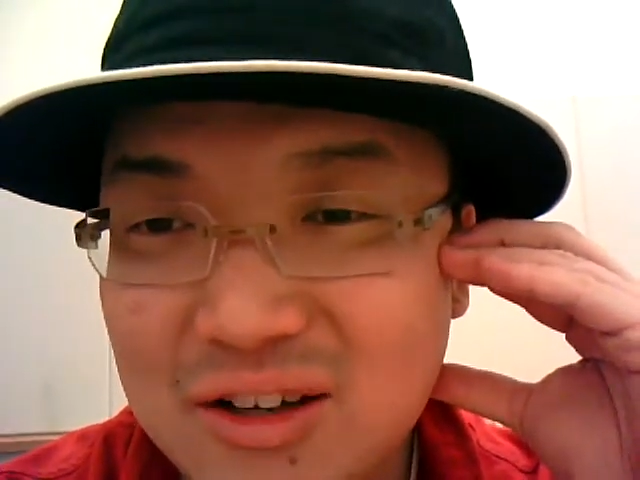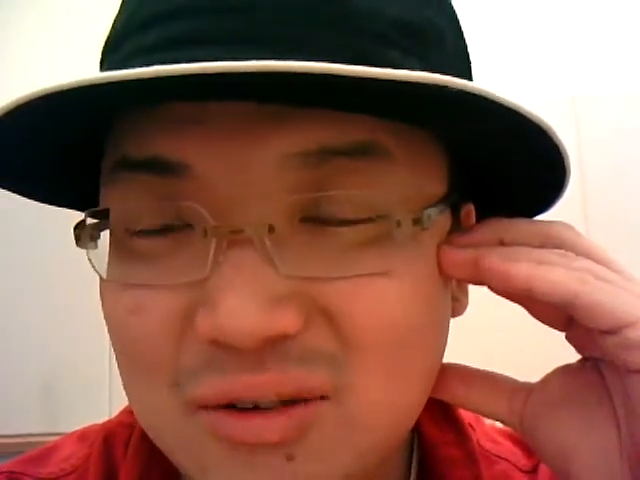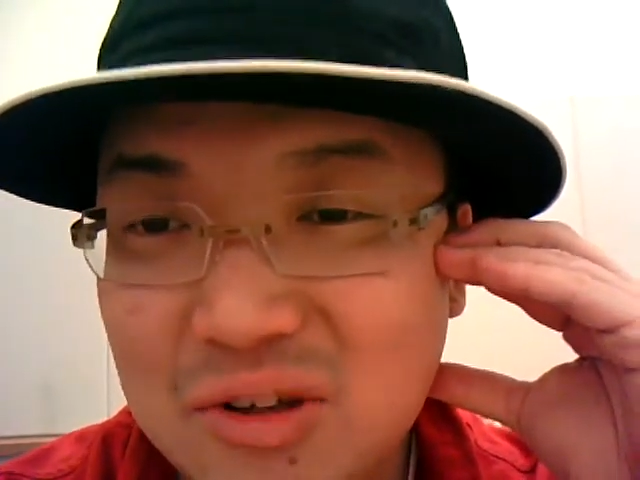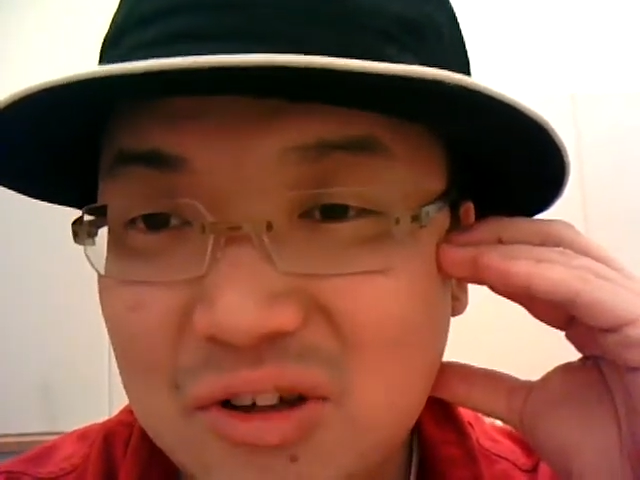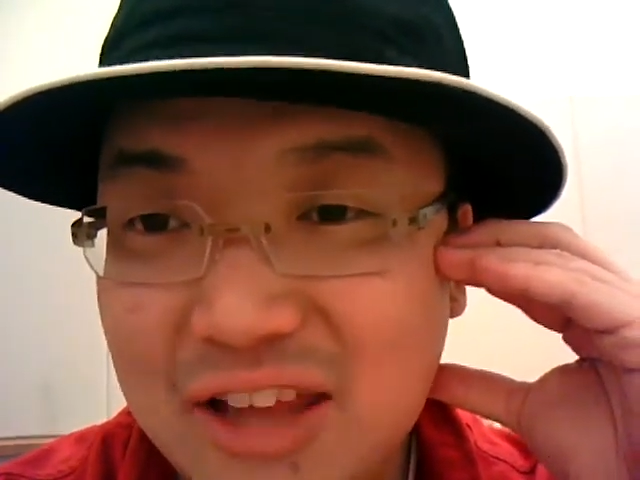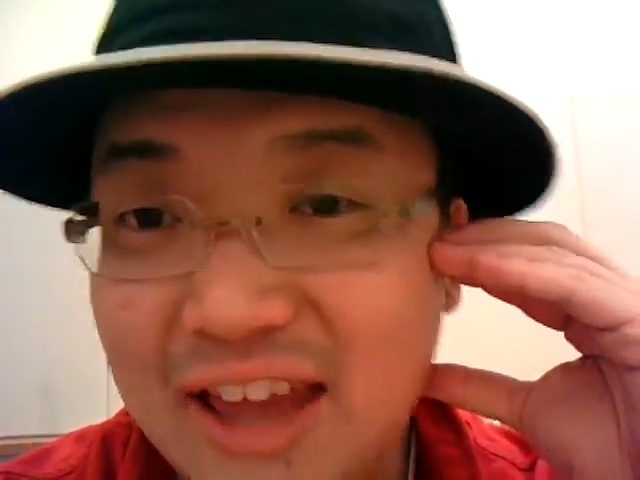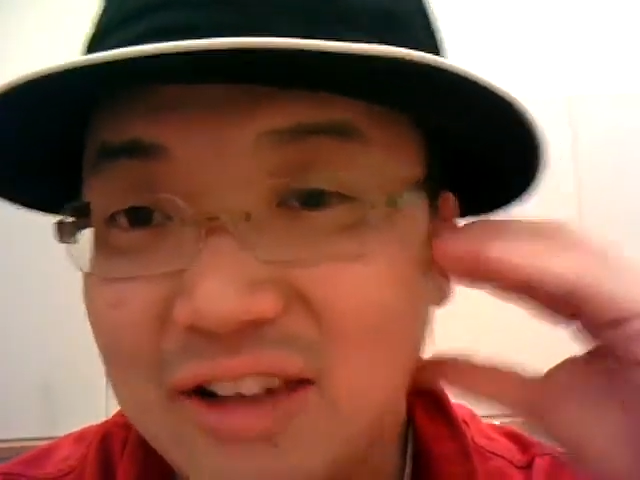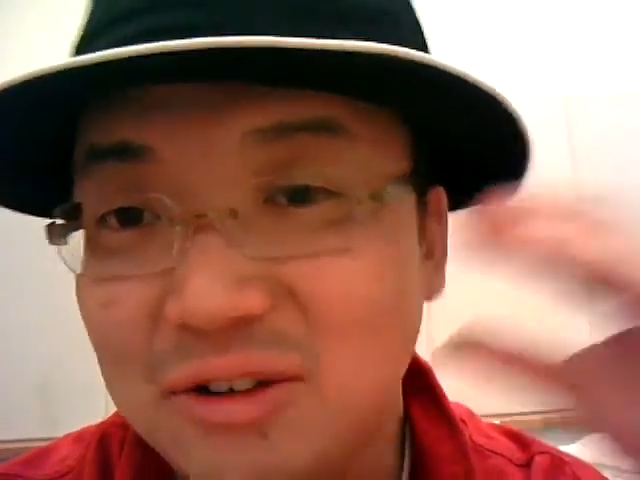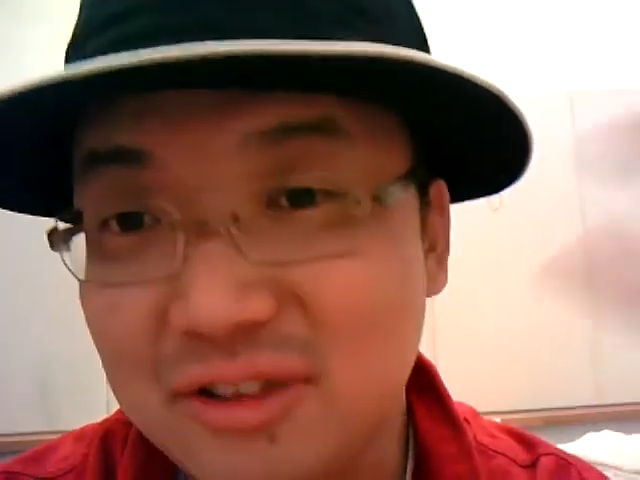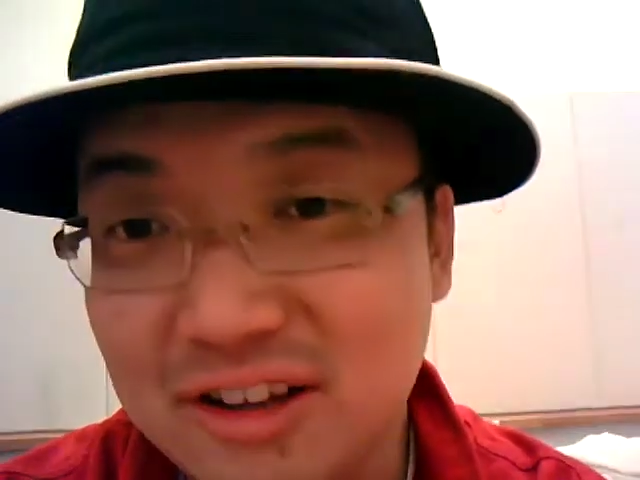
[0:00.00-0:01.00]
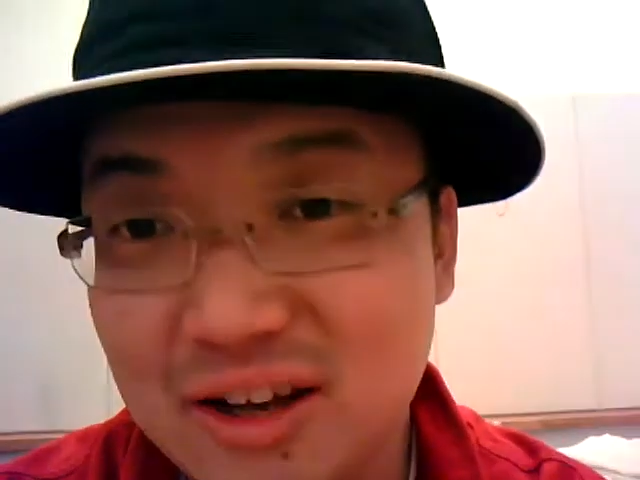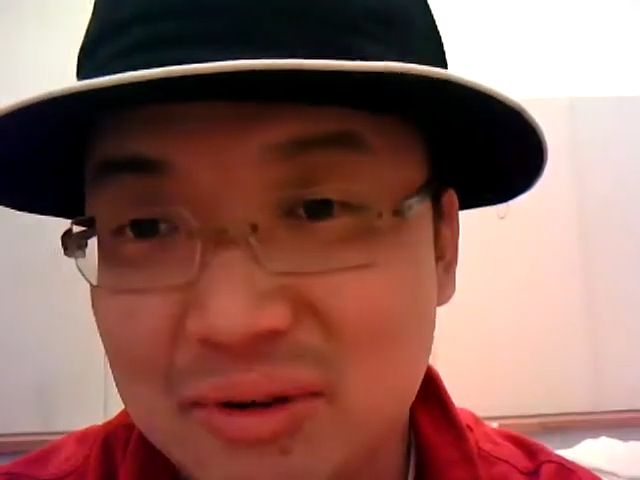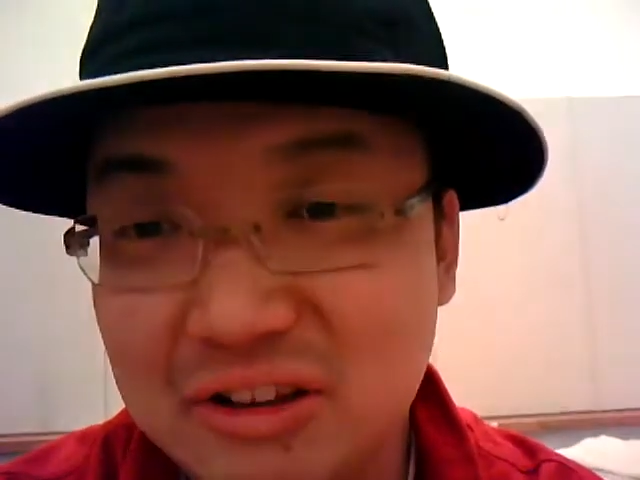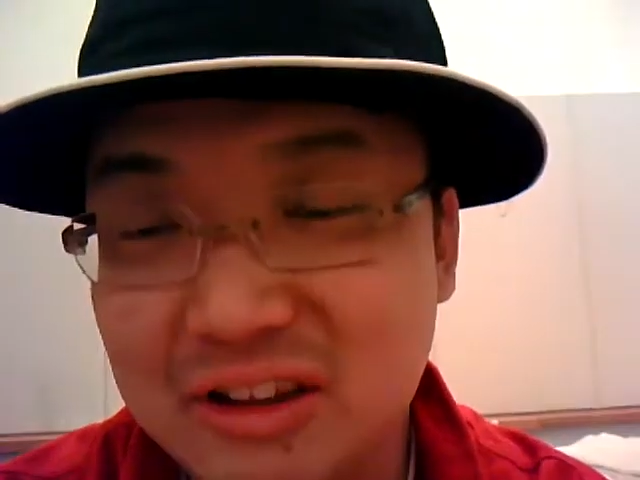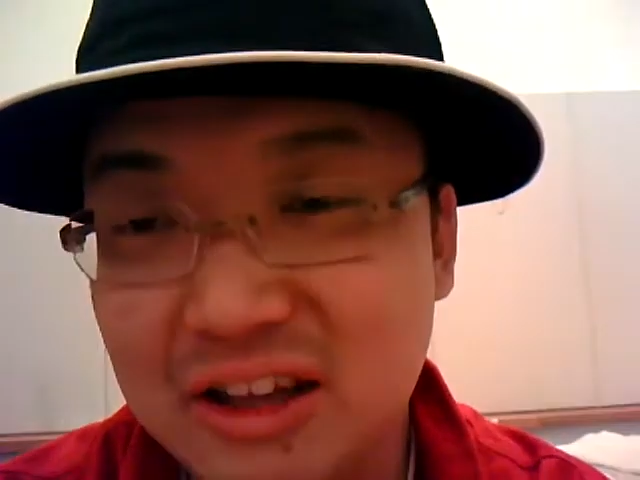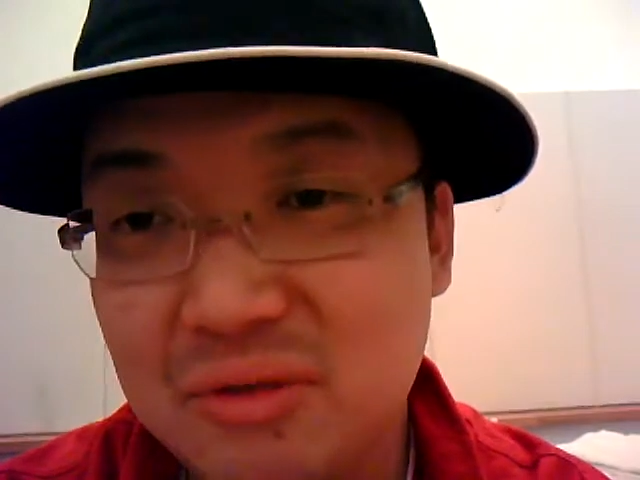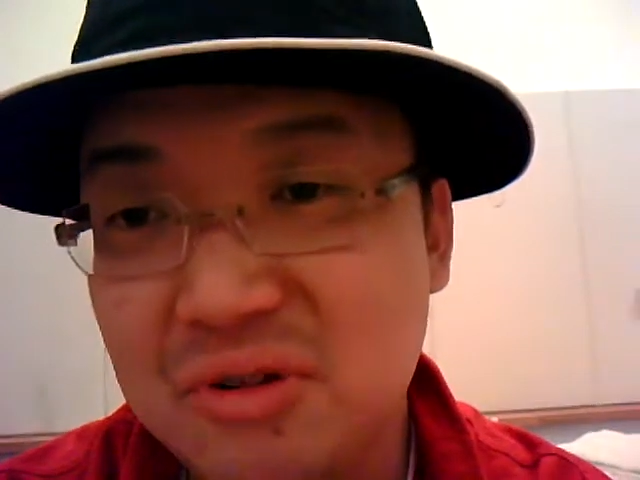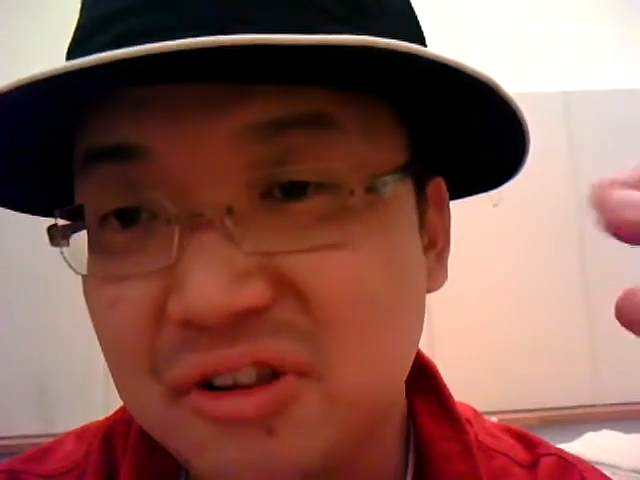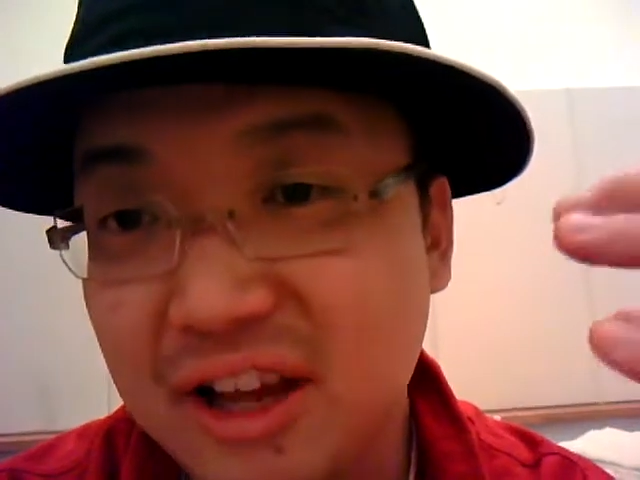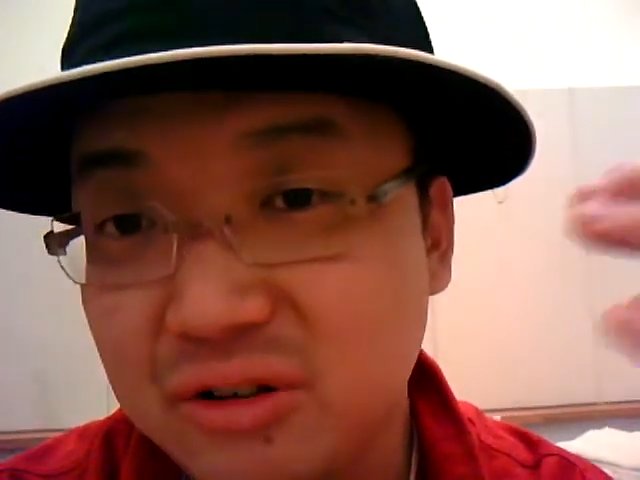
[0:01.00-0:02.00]
we don't like to think about that. We
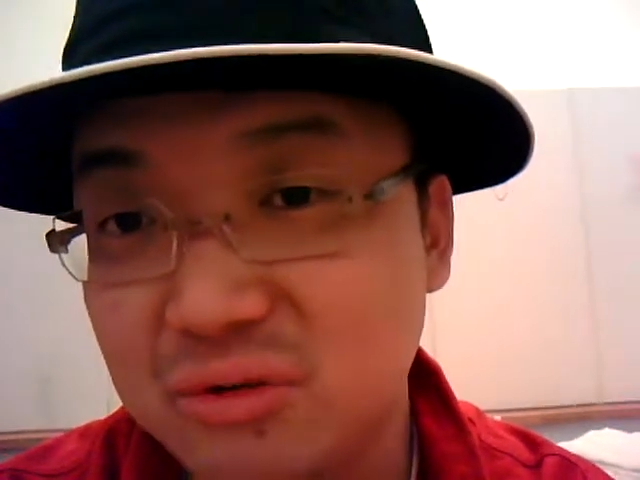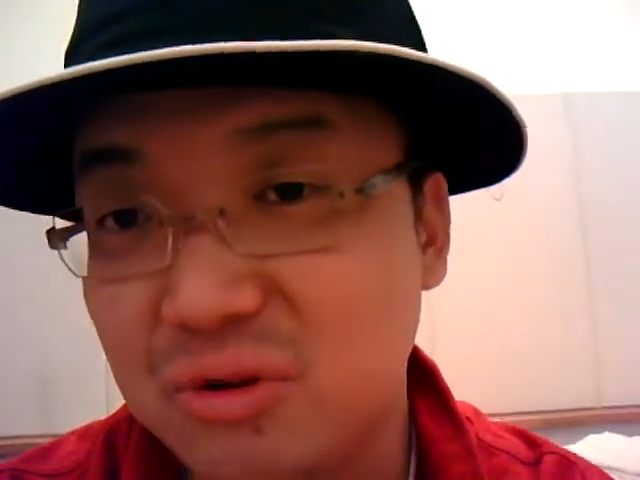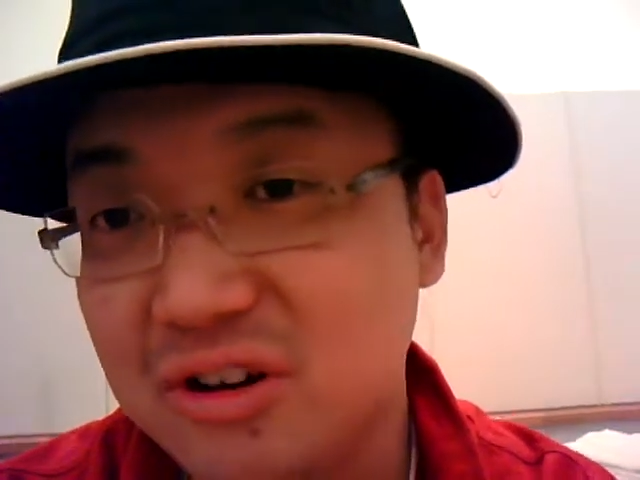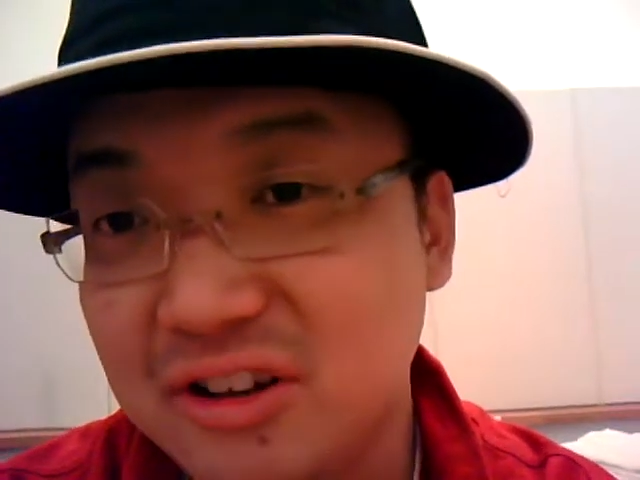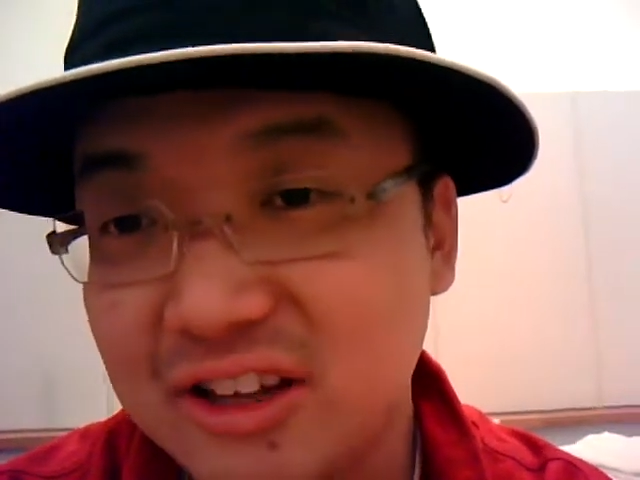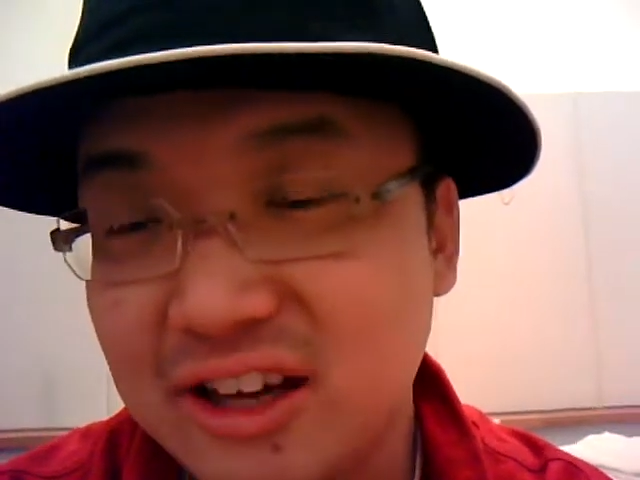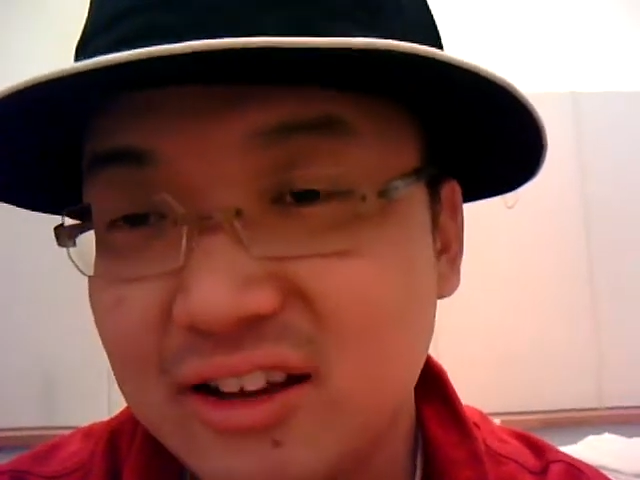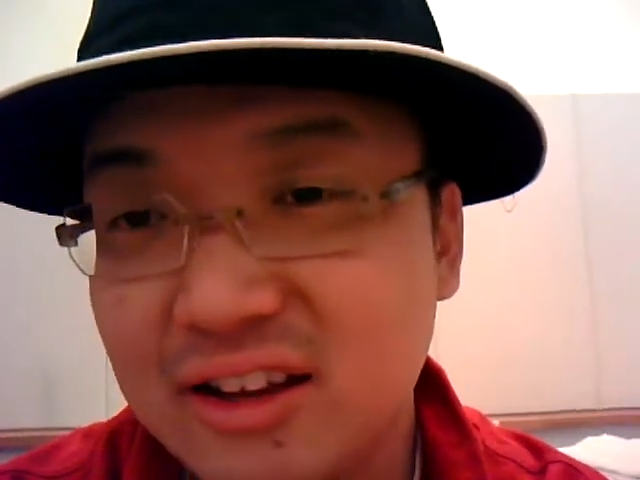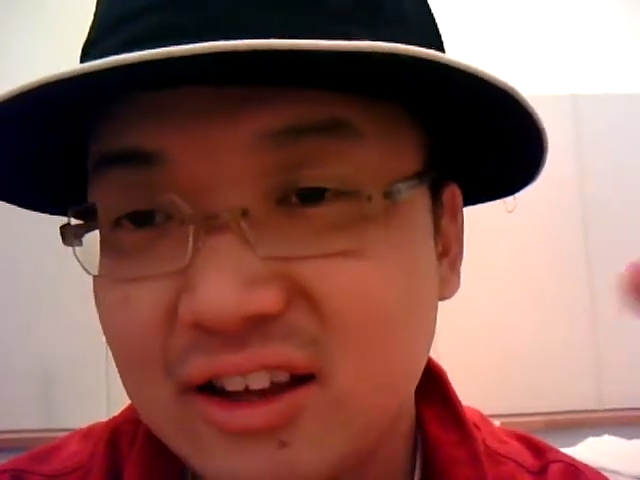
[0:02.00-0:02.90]
don't like to work on that.